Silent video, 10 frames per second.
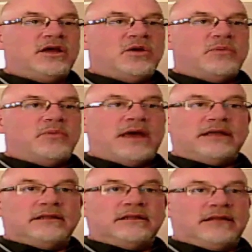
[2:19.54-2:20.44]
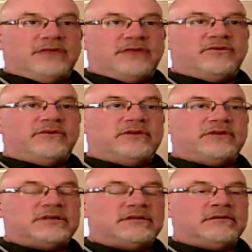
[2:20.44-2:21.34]
back in the late
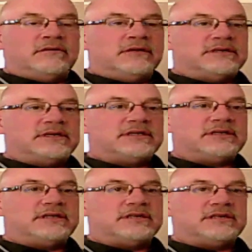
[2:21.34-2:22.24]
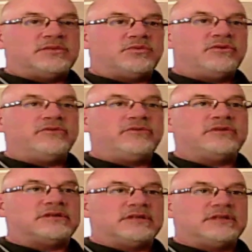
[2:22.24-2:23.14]
50s and the early 60s to prove the
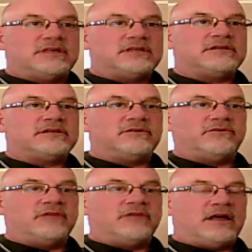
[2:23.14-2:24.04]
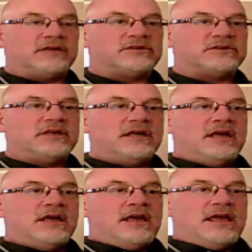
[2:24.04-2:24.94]
statistical flaws
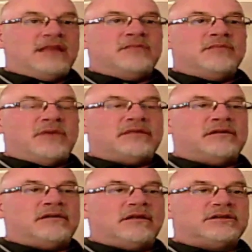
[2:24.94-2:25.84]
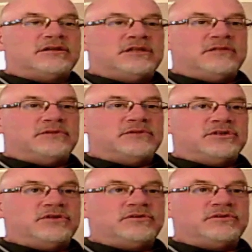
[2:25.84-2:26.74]
in the methodology that was
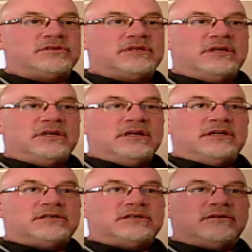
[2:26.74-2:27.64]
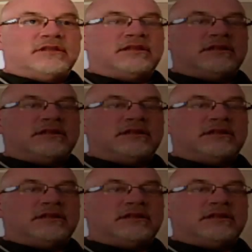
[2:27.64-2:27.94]
used, so that the